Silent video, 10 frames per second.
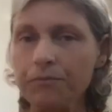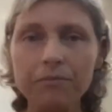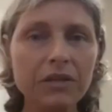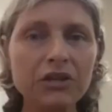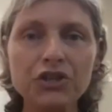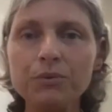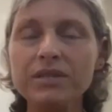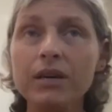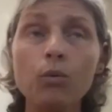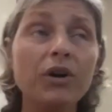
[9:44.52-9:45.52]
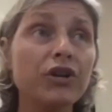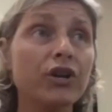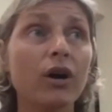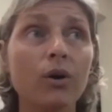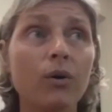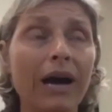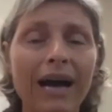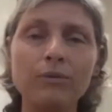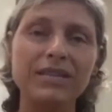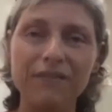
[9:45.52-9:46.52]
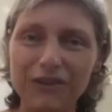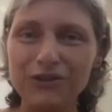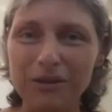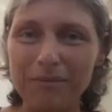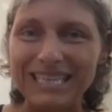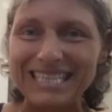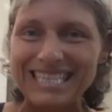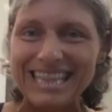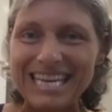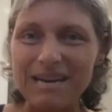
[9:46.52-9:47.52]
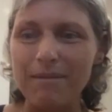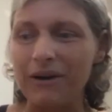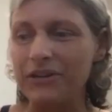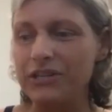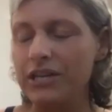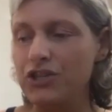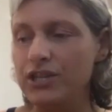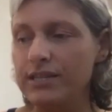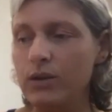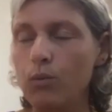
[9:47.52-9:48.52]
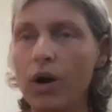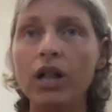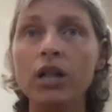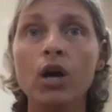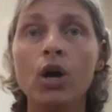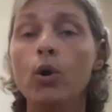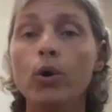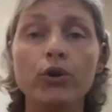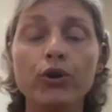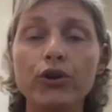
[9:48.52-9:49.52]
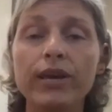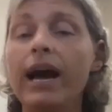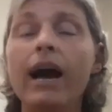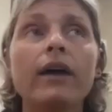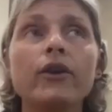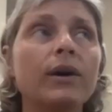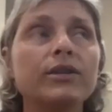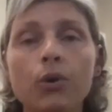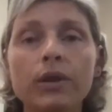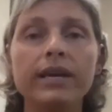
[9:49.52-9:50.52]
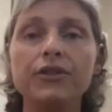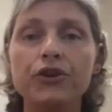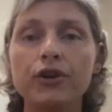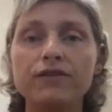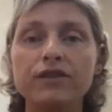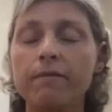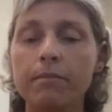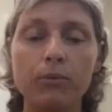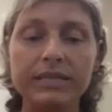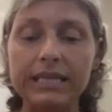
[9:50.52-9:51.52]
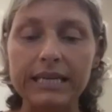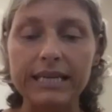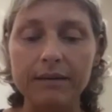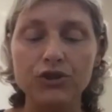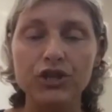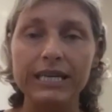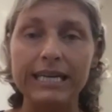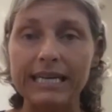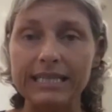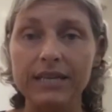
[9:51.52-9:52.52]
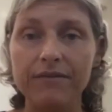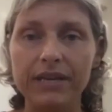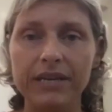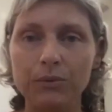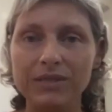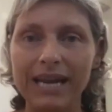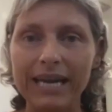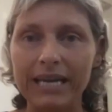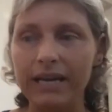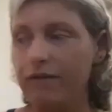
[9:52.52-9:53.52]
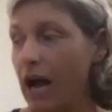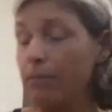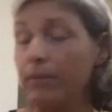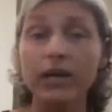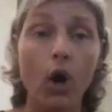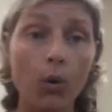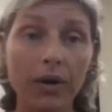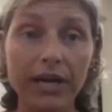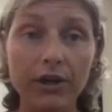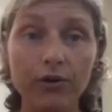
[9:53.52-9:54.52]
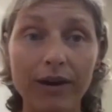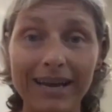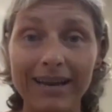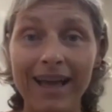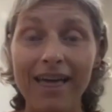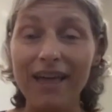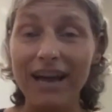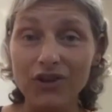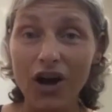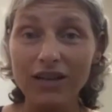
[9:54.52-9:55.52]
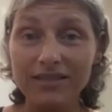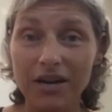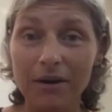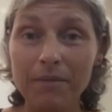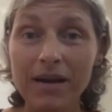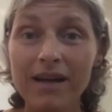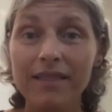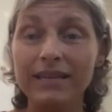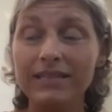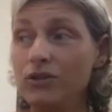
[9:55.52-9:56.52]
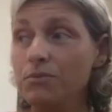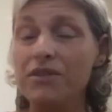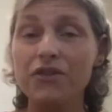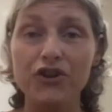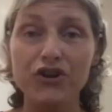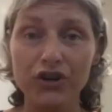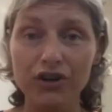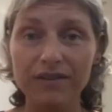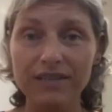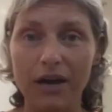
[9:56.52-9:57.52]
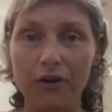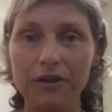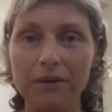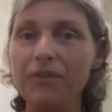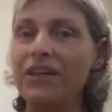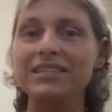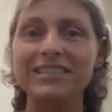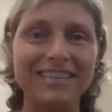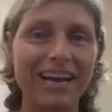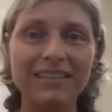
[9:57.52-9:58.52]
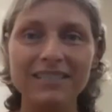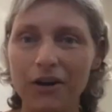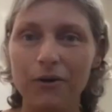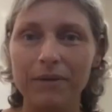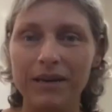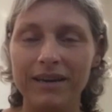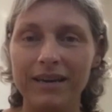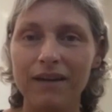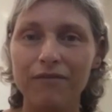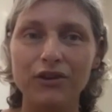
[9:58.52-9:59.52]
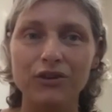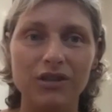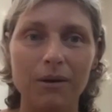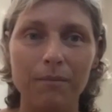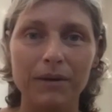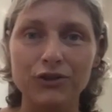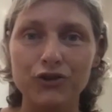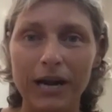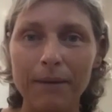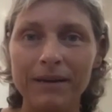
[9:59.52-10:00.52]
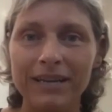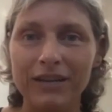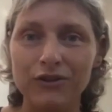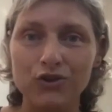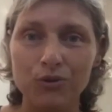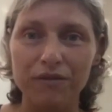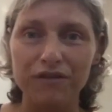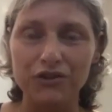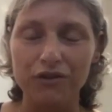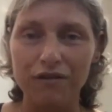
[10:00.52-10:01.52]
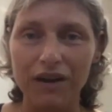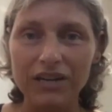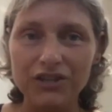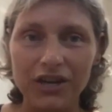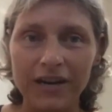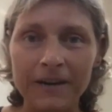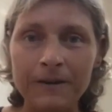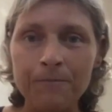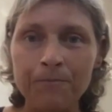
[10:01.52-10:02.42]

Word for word: she was like, well, you know, I was giving her some ideas to think about. And, and she said, well, yeah, no, I totally get the nerve stuff, but we did an EMG and an NCV and it was negative. I'm like, yeah. okay, great. That's awesome. That tells me that the nerve is healthy, but that does not tell me if there's some entrapment in the superficial fascia. Yeah.